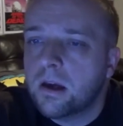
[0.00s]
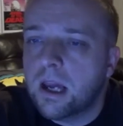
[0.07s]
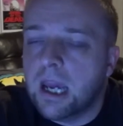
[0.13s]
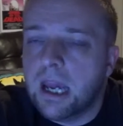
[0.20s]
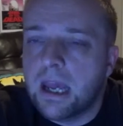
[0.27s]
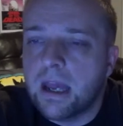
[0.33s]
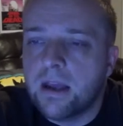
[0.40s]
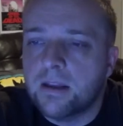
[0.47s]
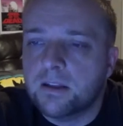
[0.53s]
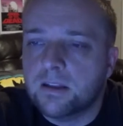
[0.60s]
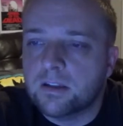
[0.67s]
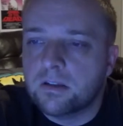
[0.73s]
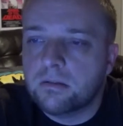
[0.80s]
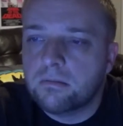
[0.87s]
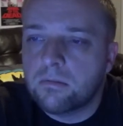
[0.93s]

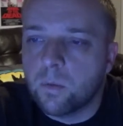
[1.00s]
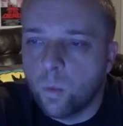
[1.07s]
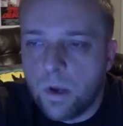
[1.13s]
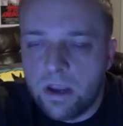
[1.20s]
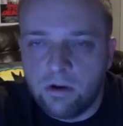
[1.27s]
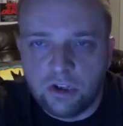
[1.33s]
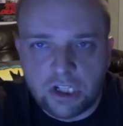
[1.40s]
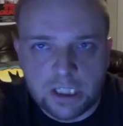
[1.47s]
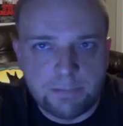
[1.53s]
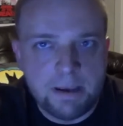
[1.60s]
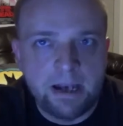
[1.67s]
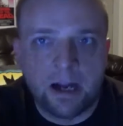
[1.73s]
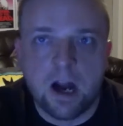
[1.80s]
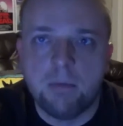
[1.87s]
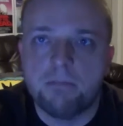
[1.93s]
And we could just
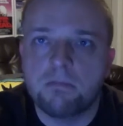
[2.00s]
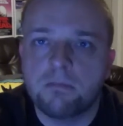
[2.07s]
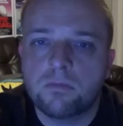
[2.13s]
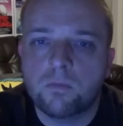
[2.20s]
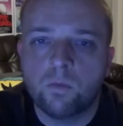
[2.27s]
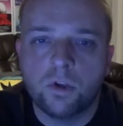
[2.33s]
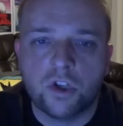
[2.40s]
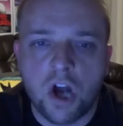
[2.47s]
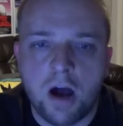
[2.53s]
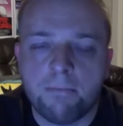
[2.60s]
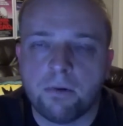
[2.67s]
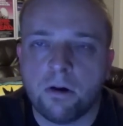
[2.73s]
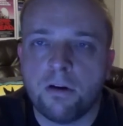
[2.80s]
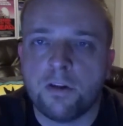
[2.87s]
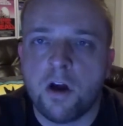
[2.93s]
pick up with Jon
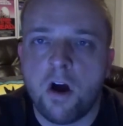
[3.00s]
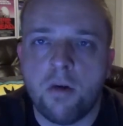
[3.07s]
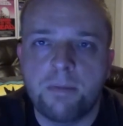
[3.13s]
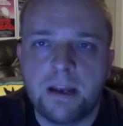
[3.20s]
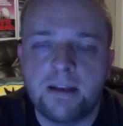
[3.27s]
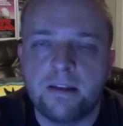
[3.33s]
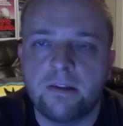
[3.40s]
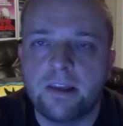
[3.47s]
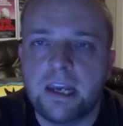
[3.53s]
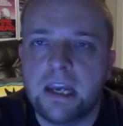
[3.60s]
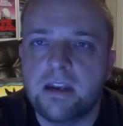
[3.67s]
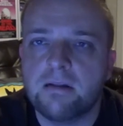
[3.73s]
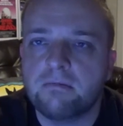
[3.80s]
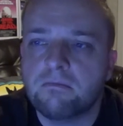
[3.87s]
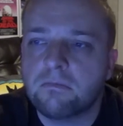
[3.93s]
Bernthal being the
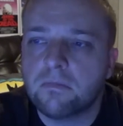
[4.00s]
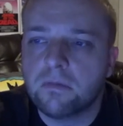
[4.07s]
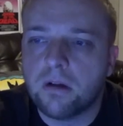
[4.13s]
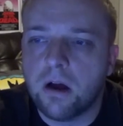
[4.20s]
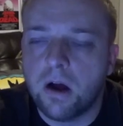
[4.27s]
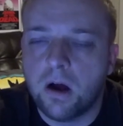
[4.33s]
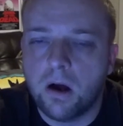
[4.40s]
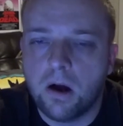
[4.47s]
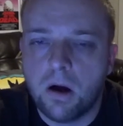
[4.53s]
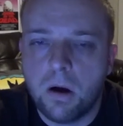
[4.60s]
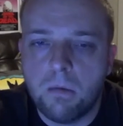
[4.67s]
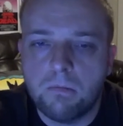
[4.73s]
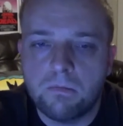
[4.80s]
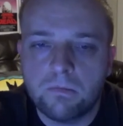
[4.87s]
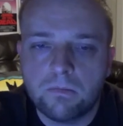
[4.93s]
lead.
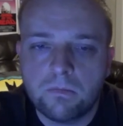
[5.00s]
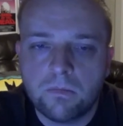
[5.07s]
You